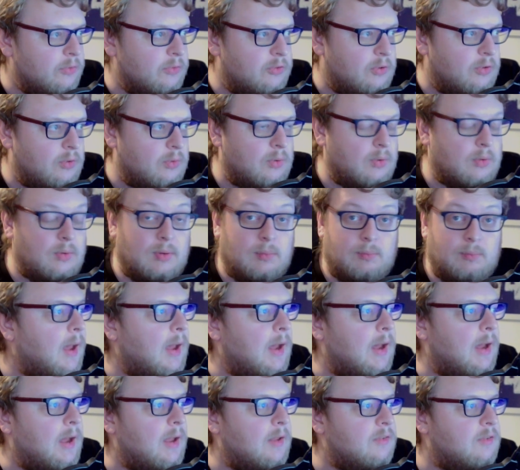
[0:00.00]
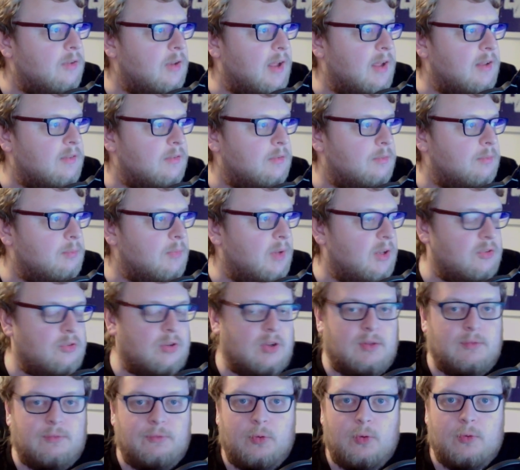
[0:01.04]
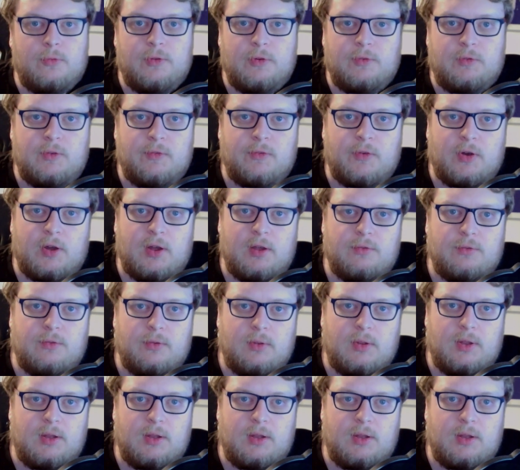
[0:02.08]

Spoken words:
So that's literally 4:55